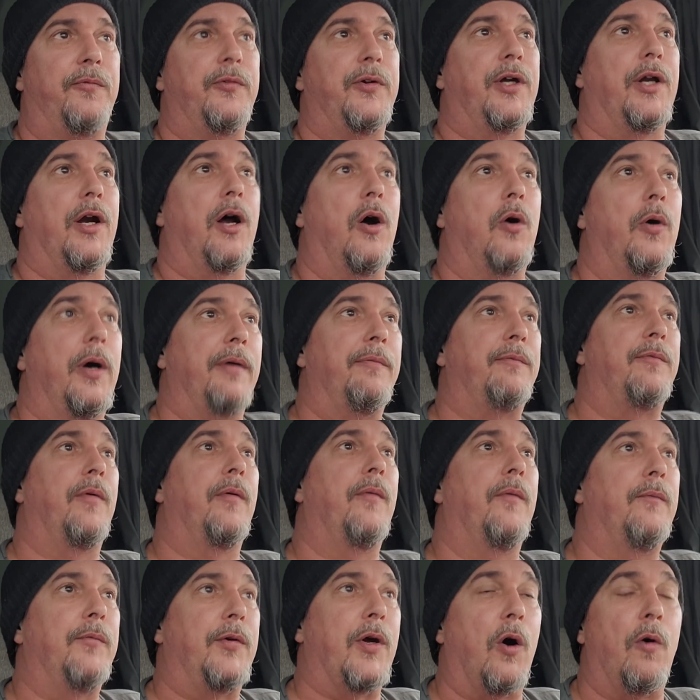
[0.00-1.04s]
You know,
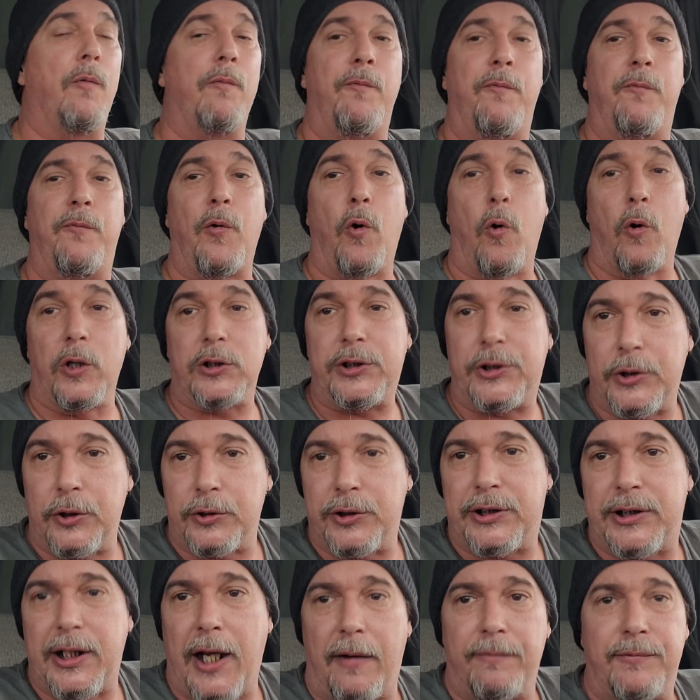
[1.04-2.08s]
don't force
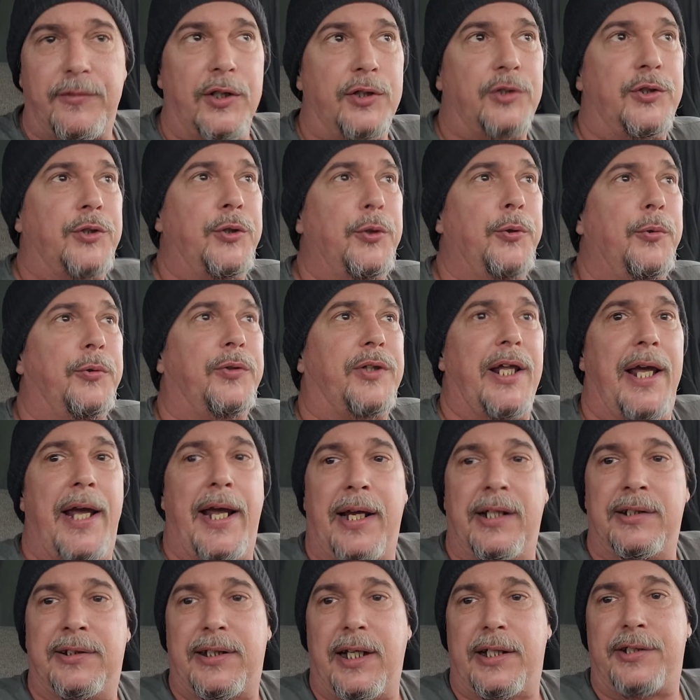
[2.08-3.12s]
yourself to do
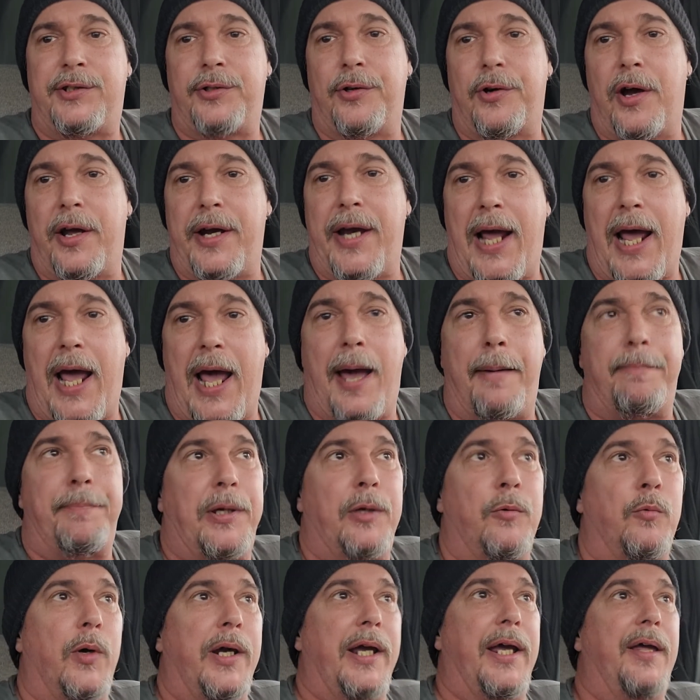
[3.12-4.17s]
things that you're
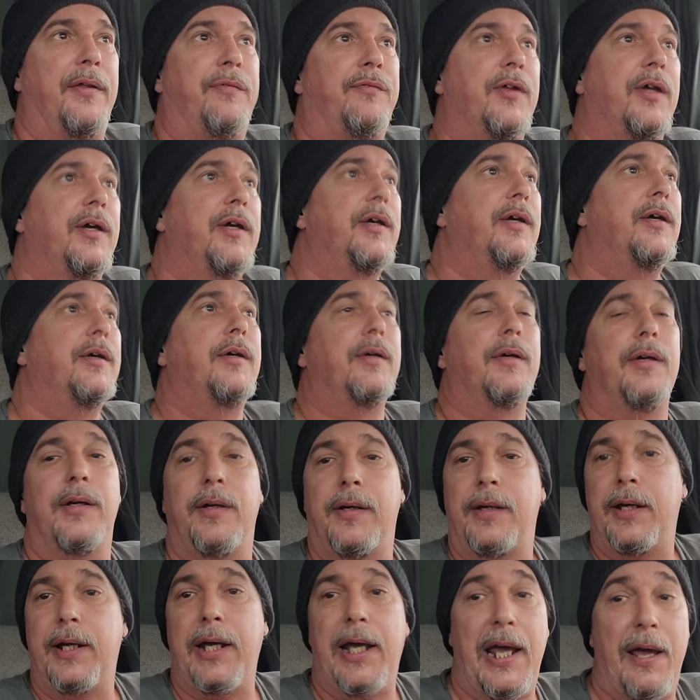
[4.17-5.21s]
unhappy with
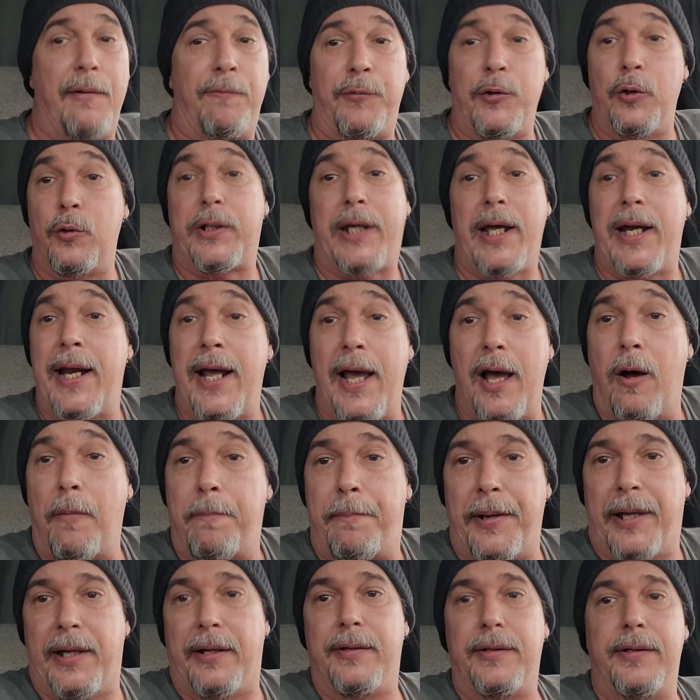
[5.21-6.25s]
if you can
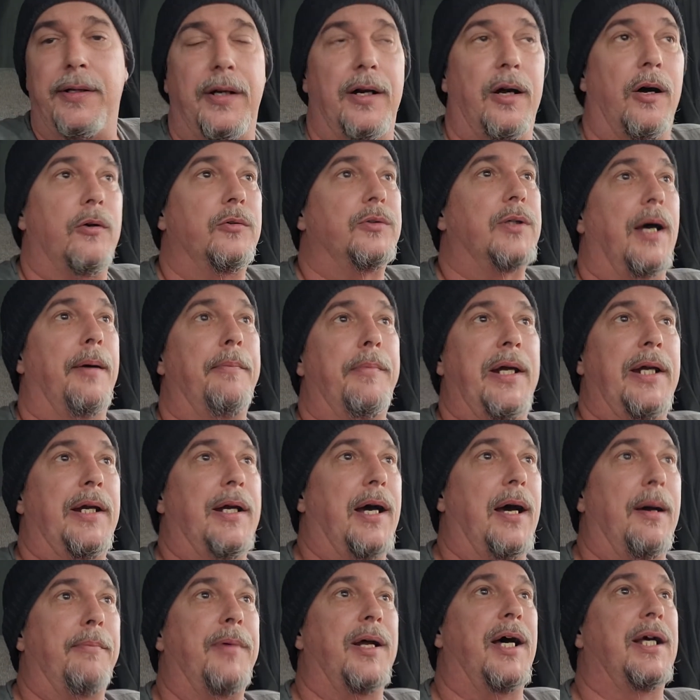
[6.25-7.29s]
help it. You know, I mean,
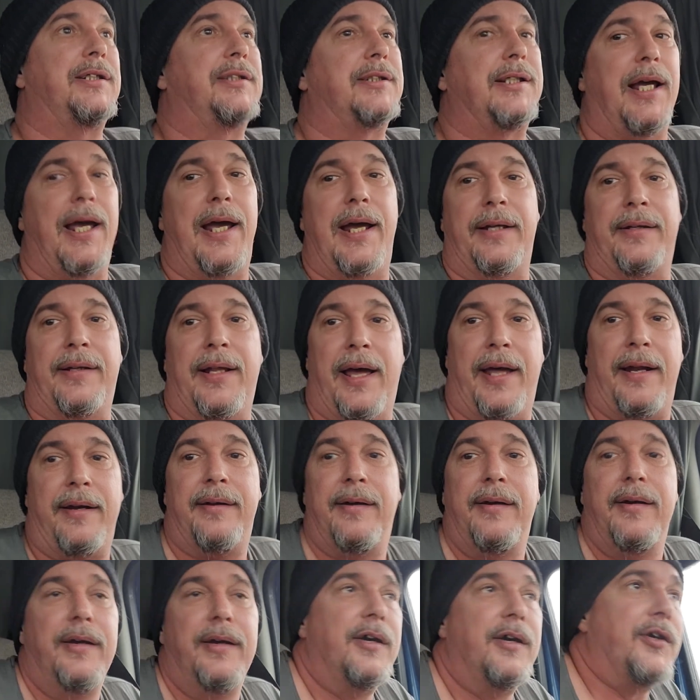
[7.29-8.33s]
I'm not saying that
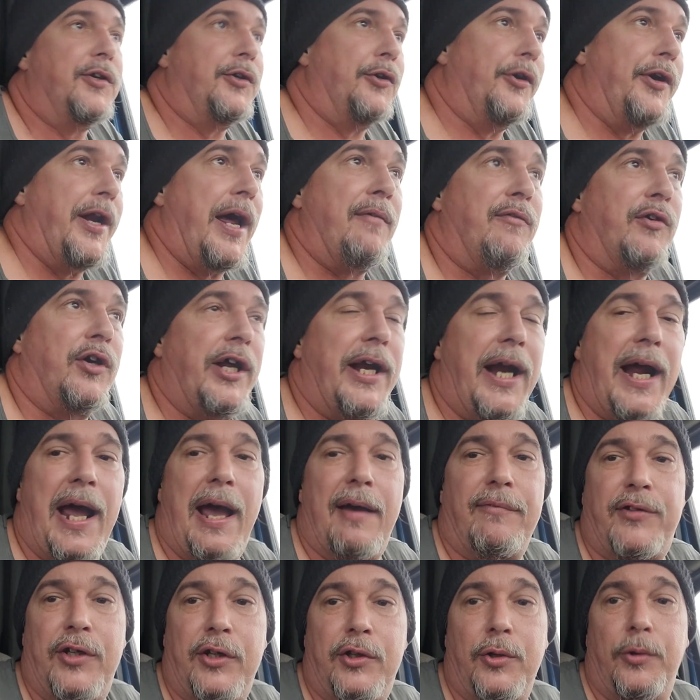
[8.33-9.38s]
you're never going to
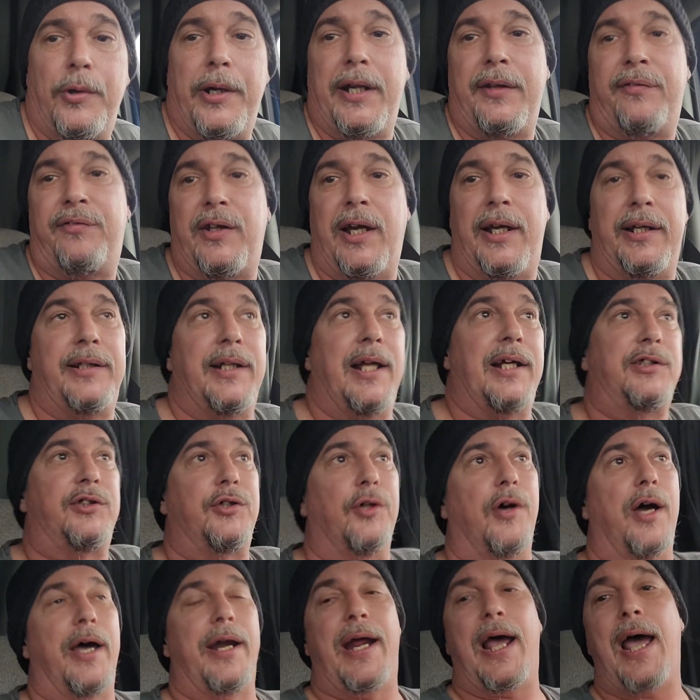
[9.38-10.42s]
have to do anything that
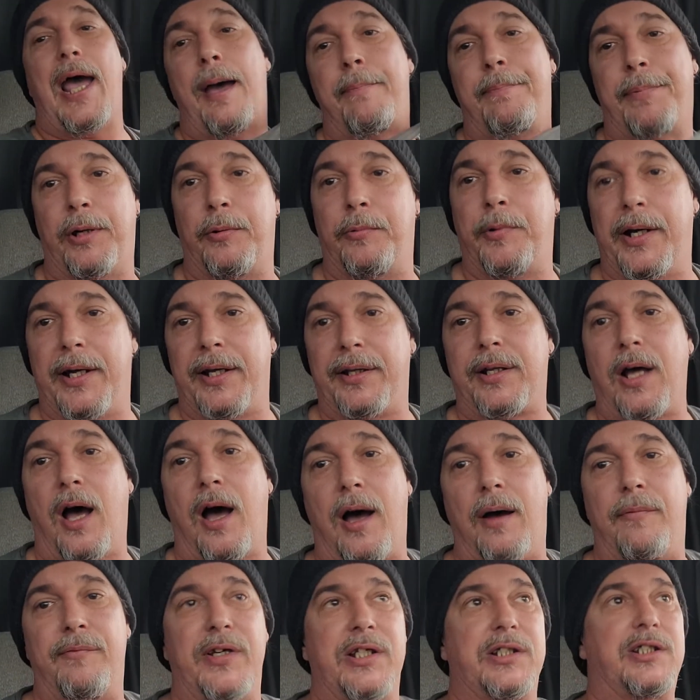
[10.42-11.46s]
you're unhappy with.
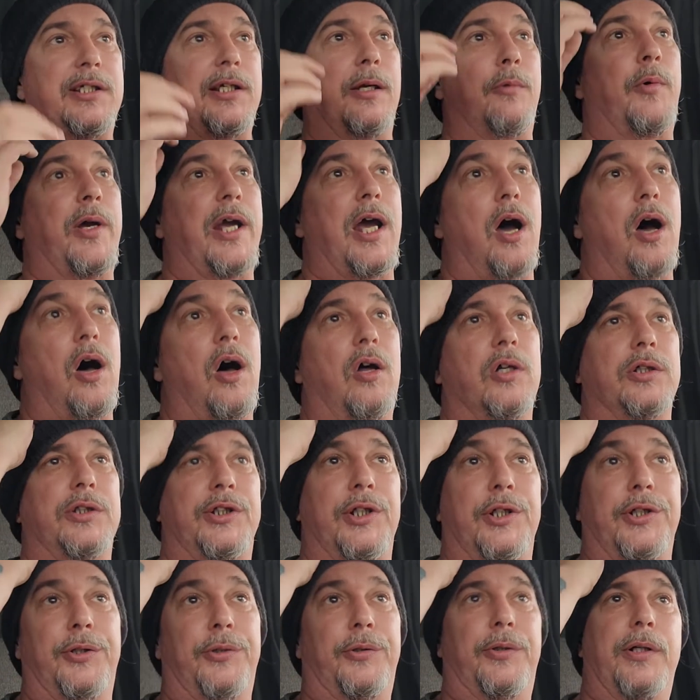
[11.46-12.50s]
Obviously, we all
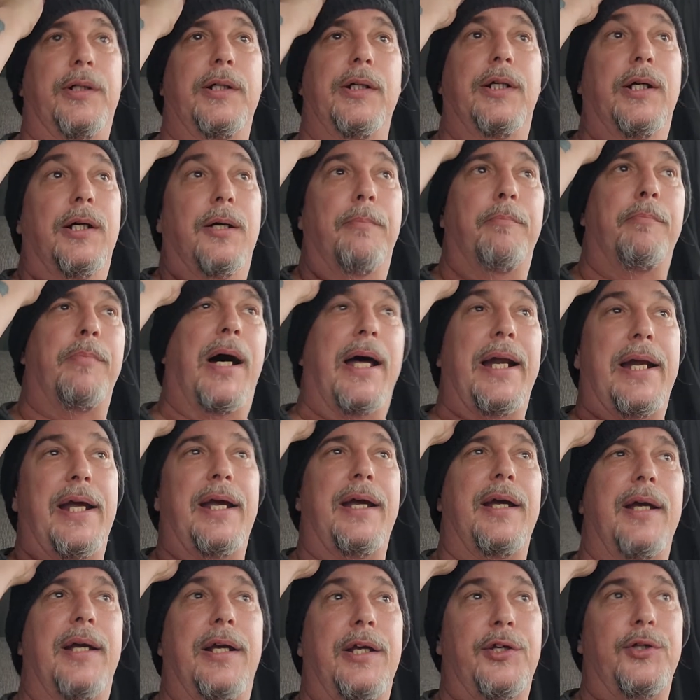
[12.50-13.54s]
do. But
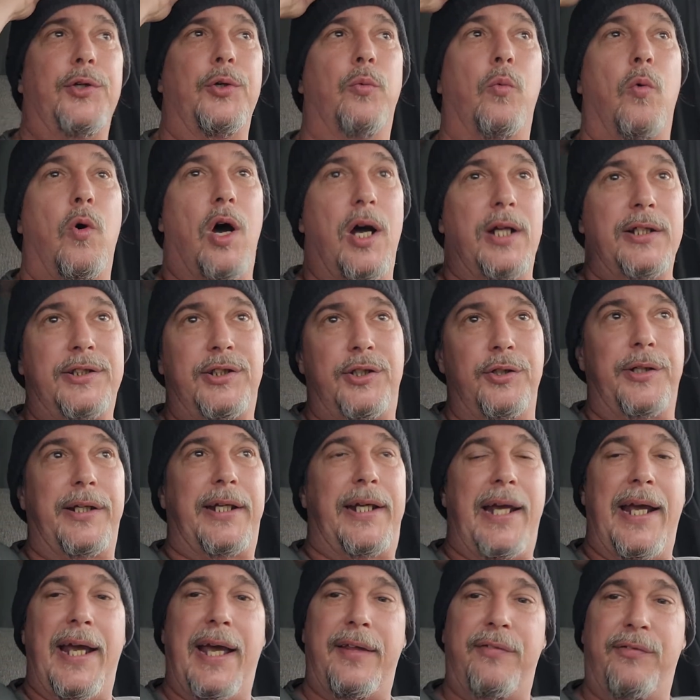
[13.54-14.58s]
you want to
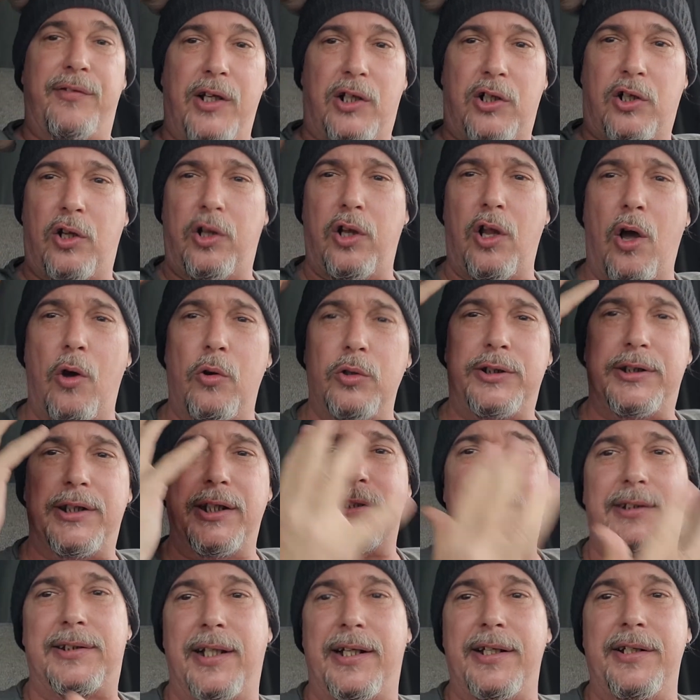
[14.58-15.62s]
get the
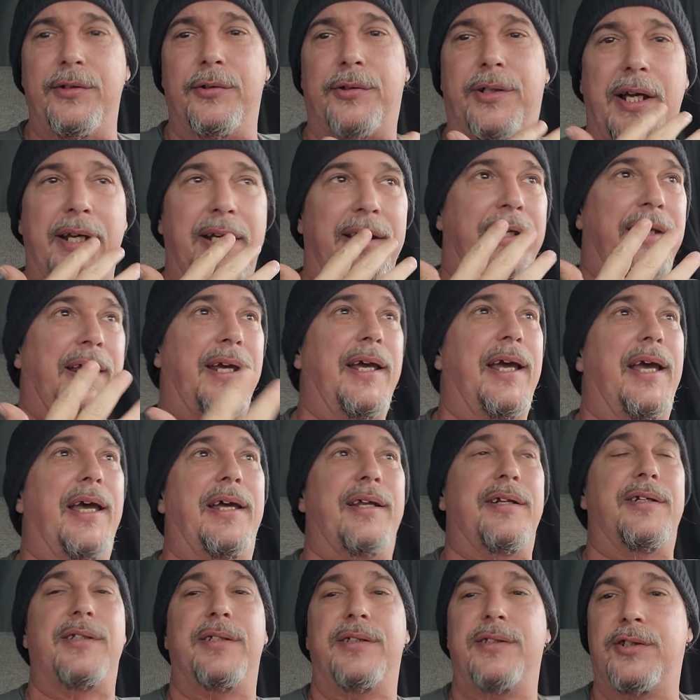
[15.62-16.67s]
closest that you can
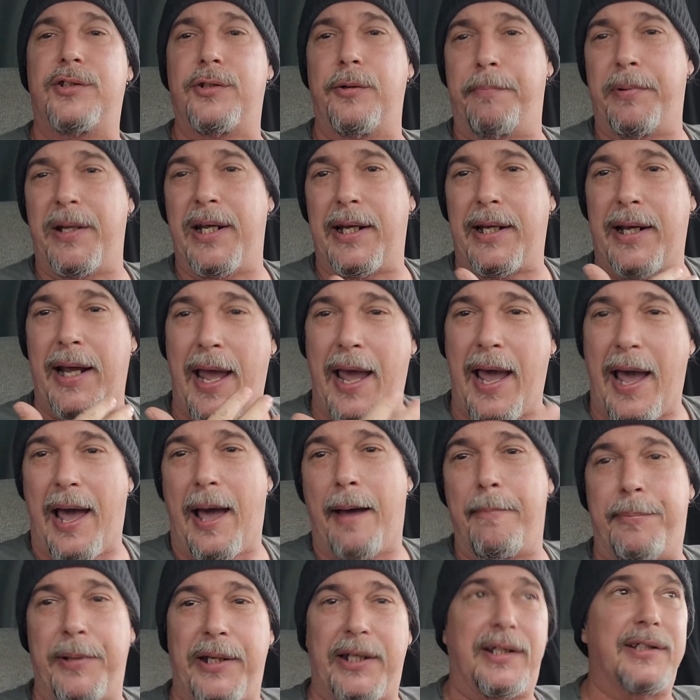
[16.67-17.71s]
get to being
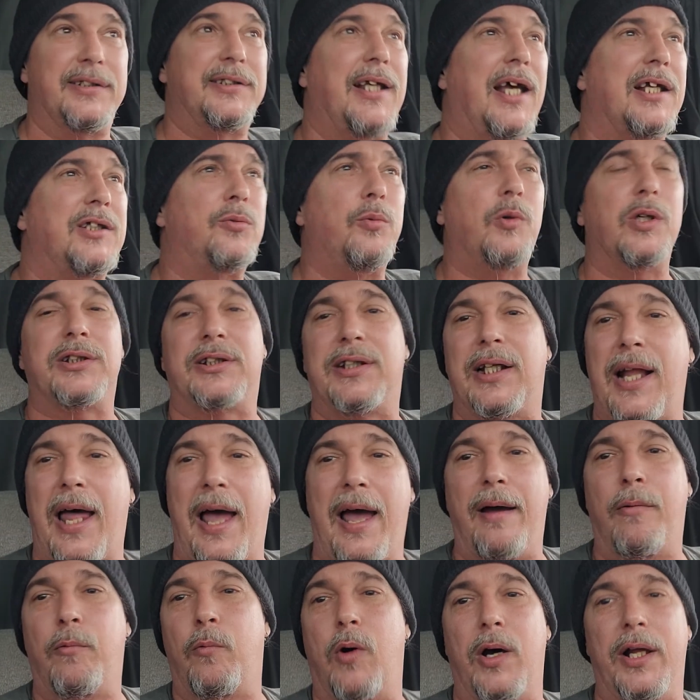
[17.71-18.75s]
happy, because that's what
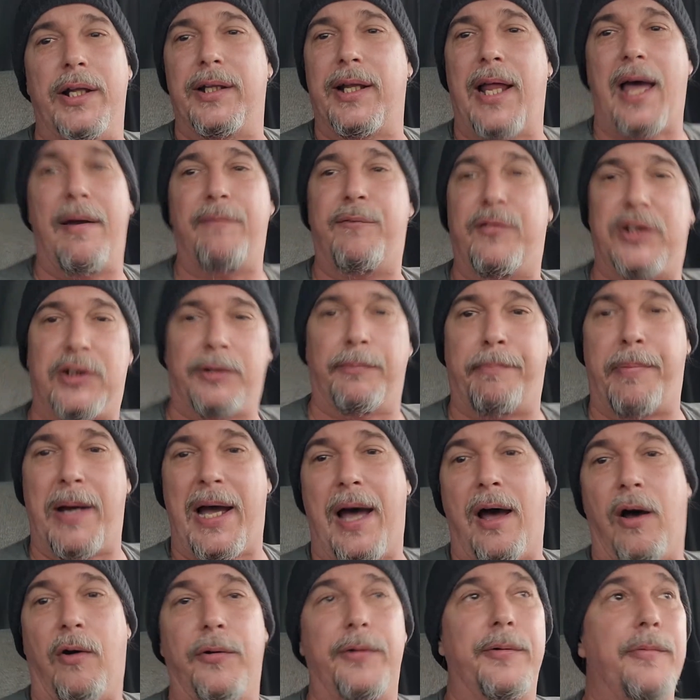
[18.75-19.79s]
life is
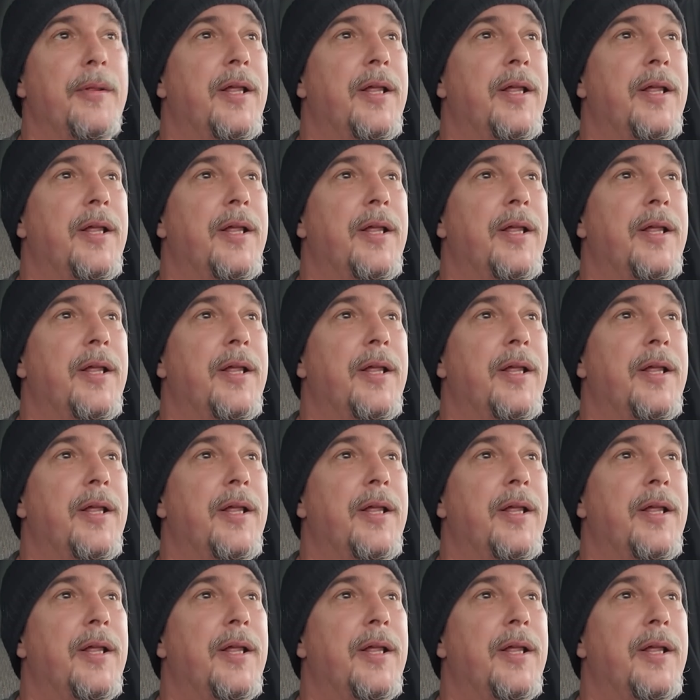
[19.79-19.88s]
about.